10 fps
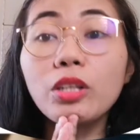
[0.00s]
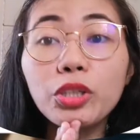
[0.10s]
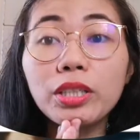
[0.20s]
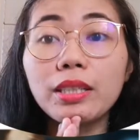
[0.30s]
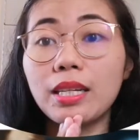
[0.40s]

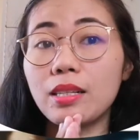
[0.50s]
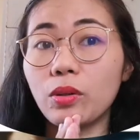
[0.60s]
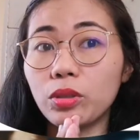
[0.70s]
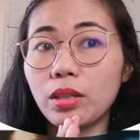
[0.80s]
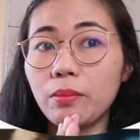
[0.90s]
culture and
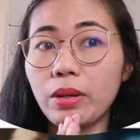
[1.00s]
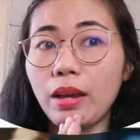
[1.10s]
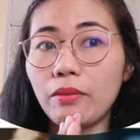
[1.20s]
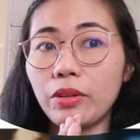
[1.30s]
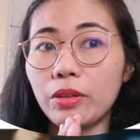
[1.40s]
social
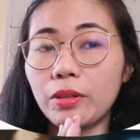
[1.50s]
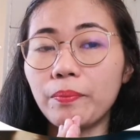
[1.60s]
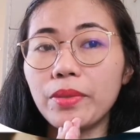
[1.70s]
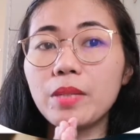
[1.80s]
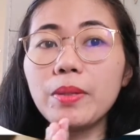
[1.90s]
behavior.
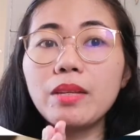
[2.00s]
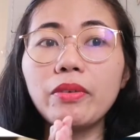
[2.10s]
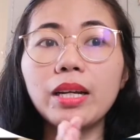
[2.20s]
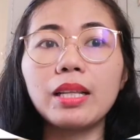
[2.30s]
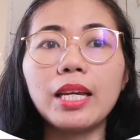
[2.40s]

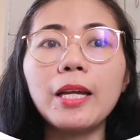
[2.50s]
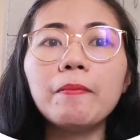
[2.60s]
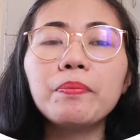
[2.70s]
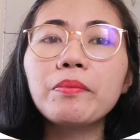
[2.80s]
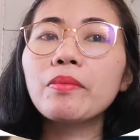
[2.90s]

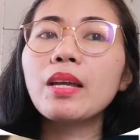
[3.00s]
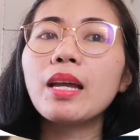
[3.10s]
Specifically,